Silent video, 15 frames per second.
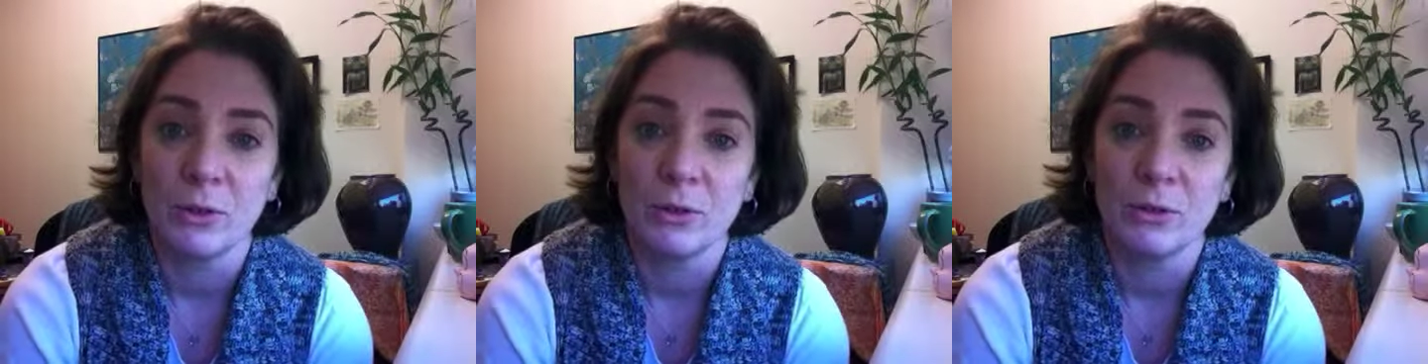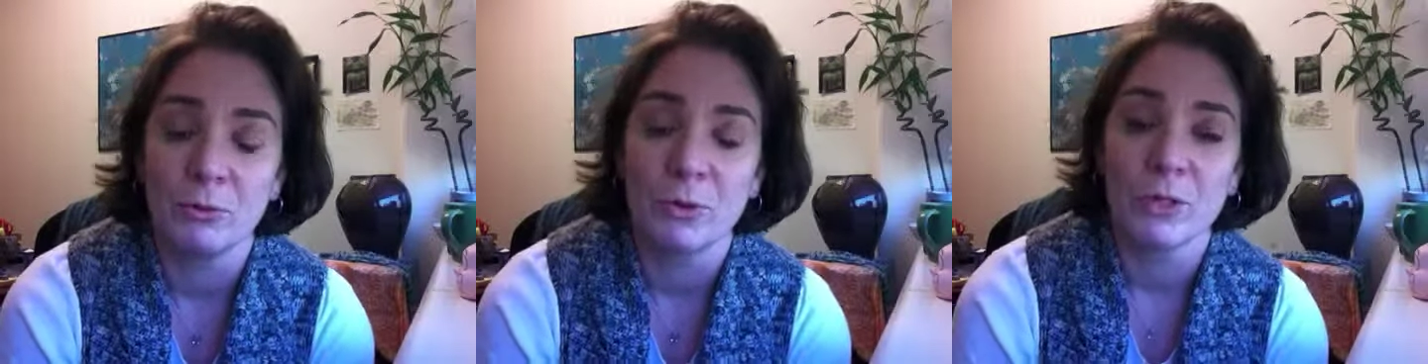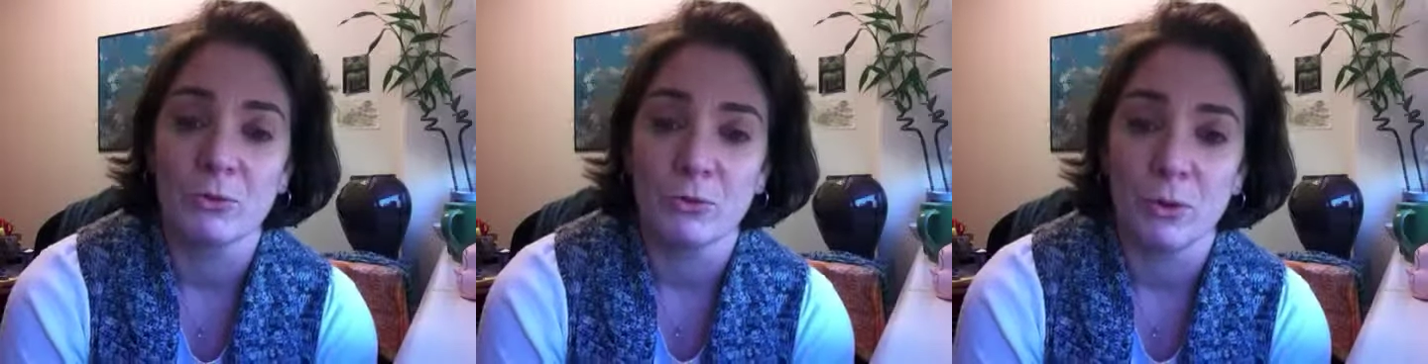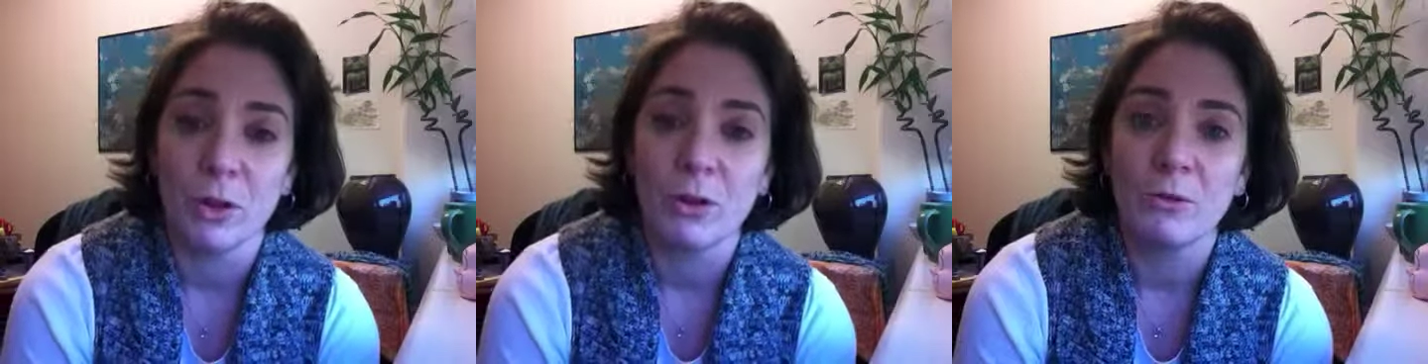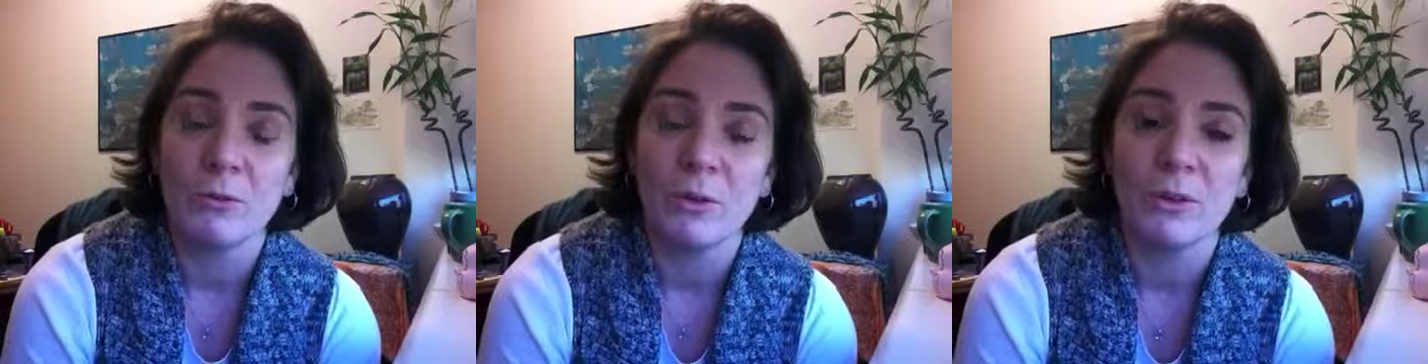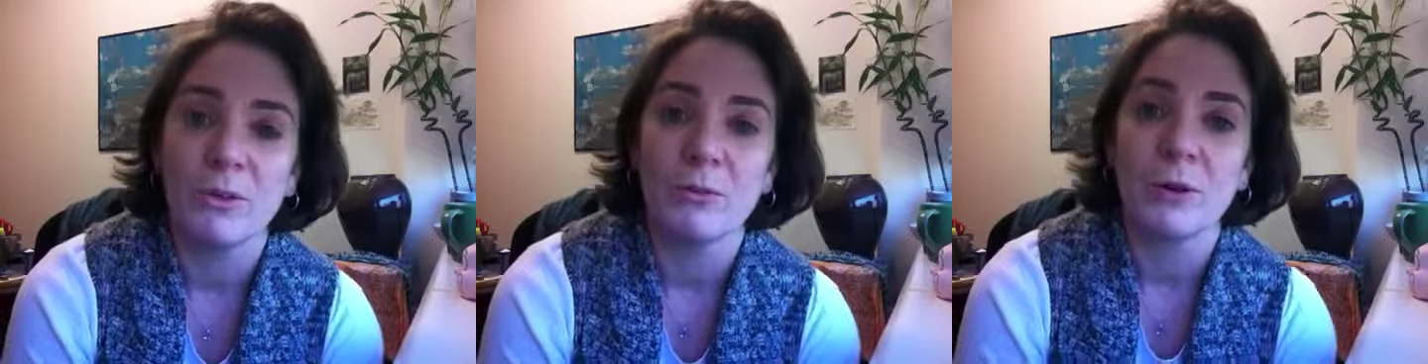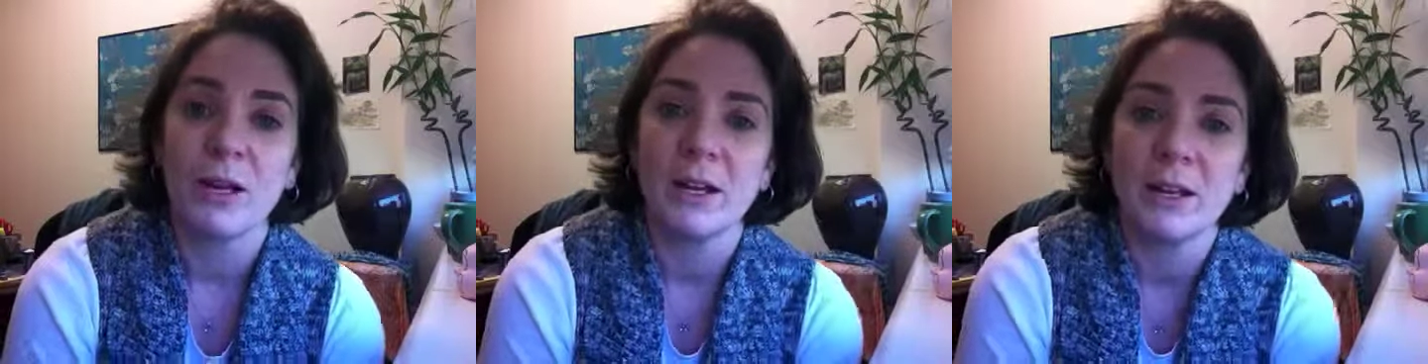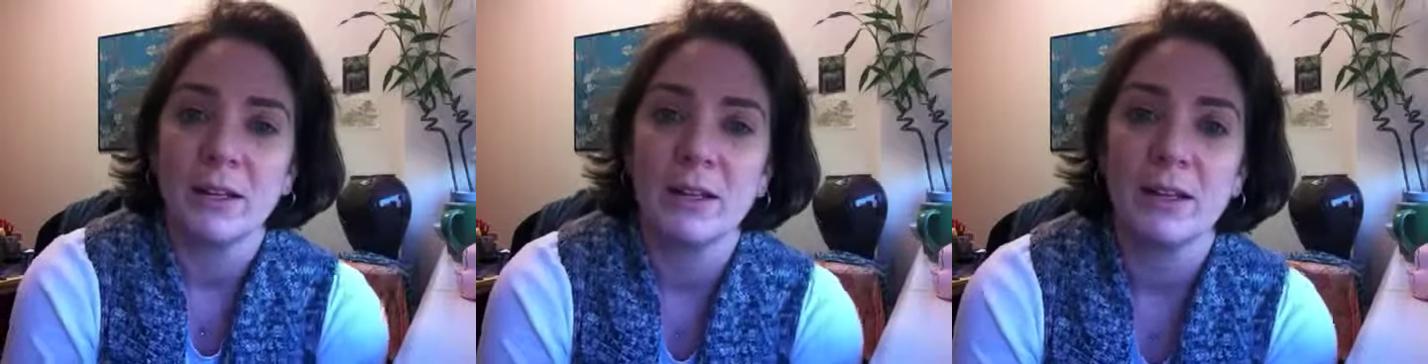learn what's wrong with your
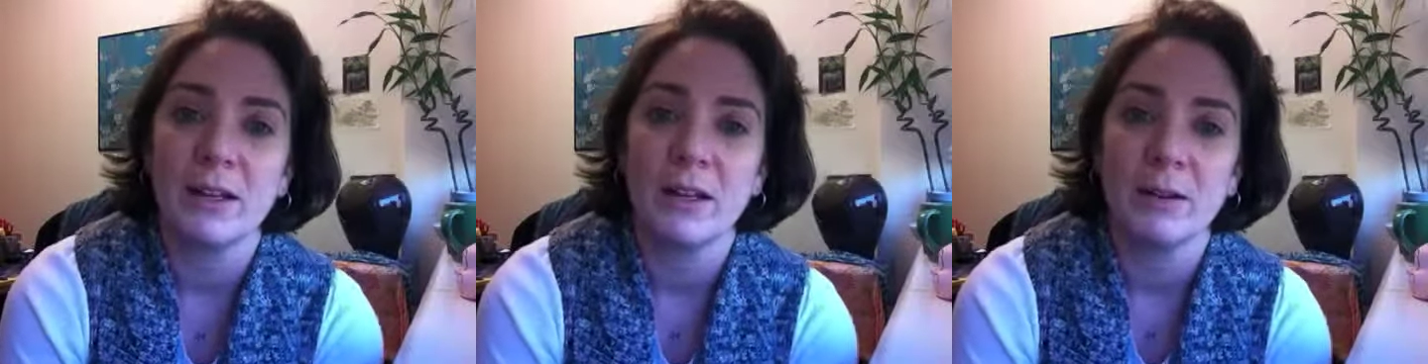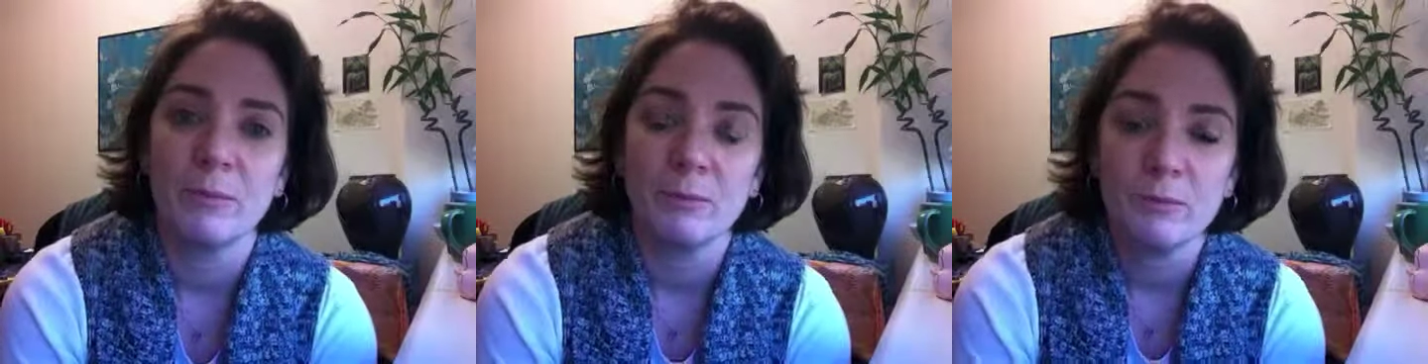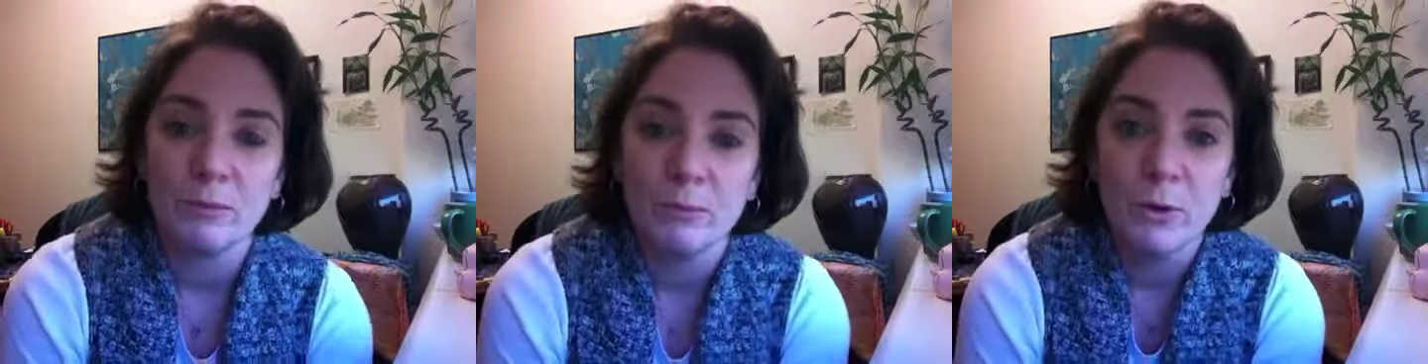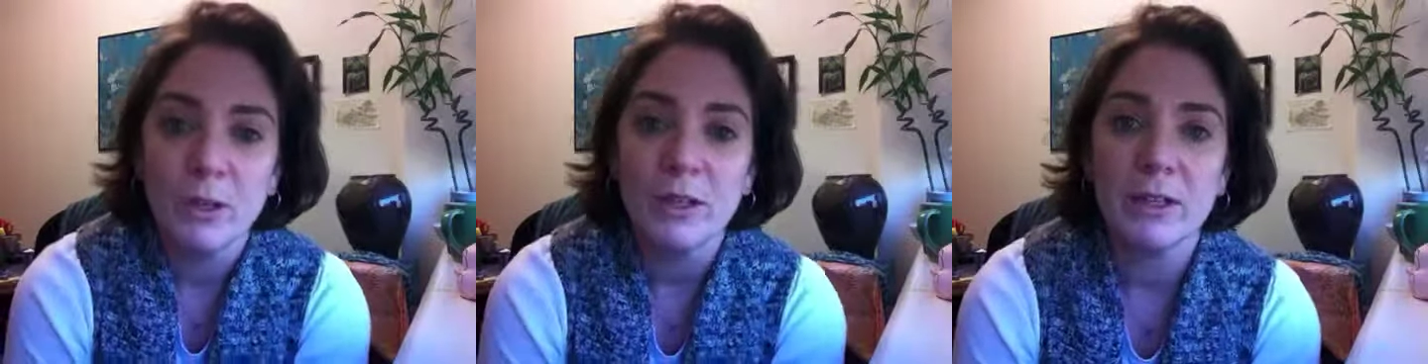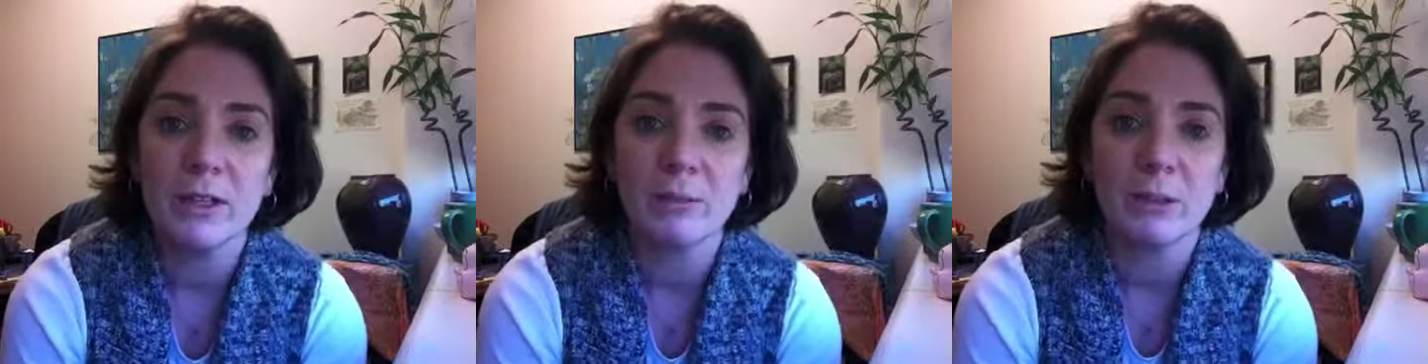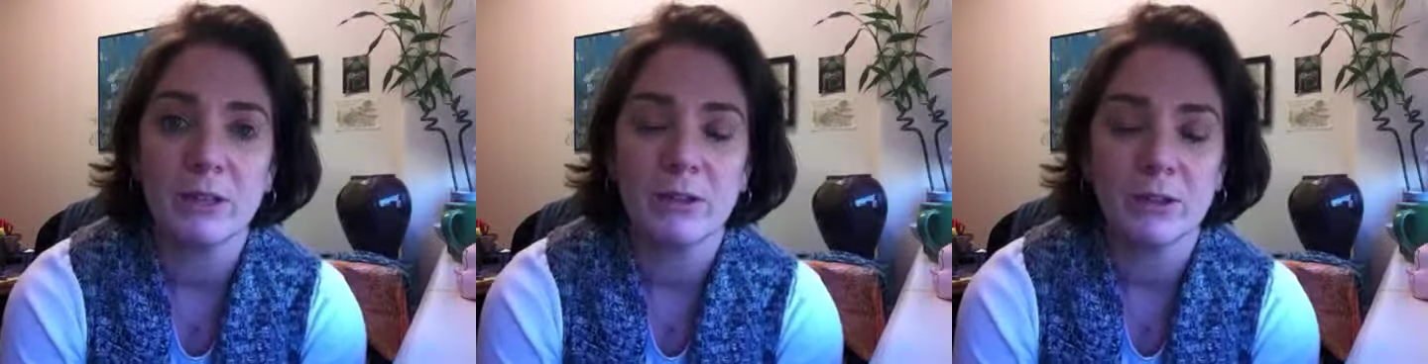writing. I'm really going to be